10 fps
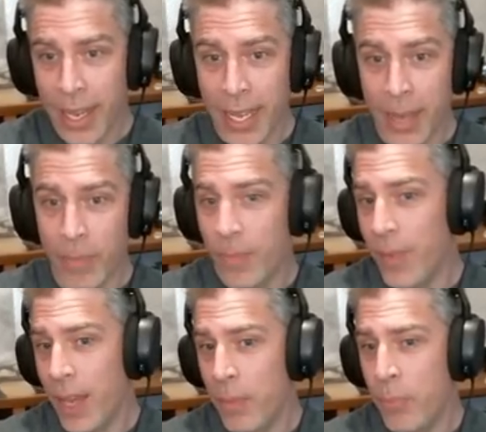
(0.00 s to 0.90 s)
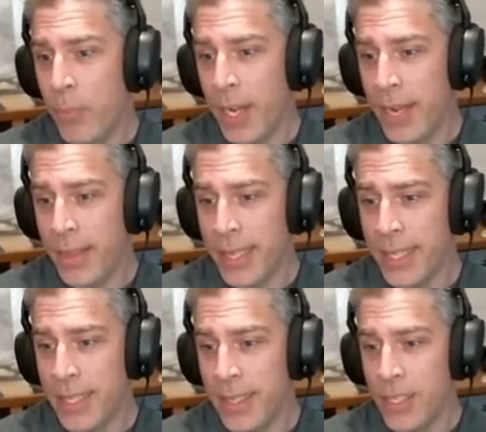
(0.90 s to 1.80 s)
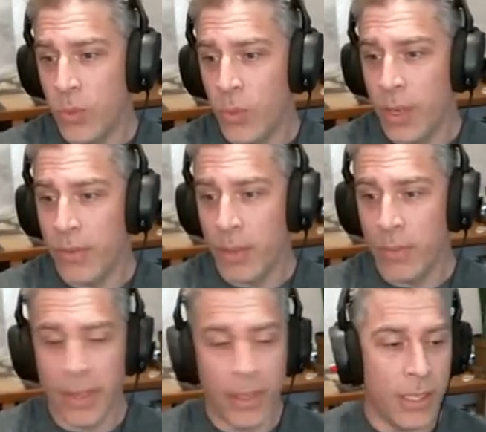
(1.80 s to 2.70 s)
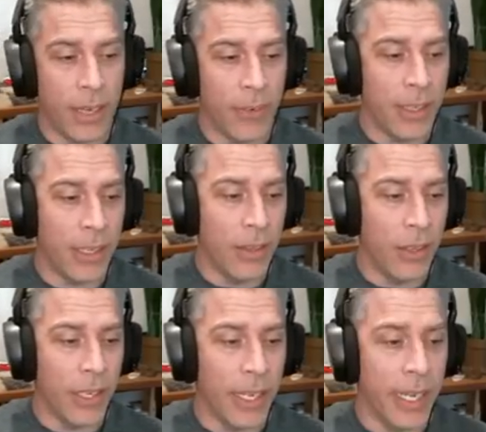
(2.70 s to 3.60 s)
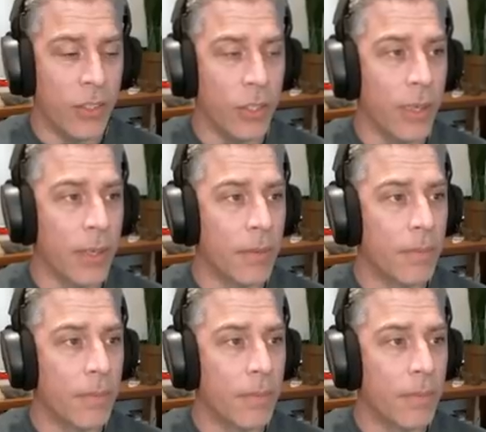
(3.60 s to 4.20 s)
but I think that's at least one of them that they're definitely looking at doing.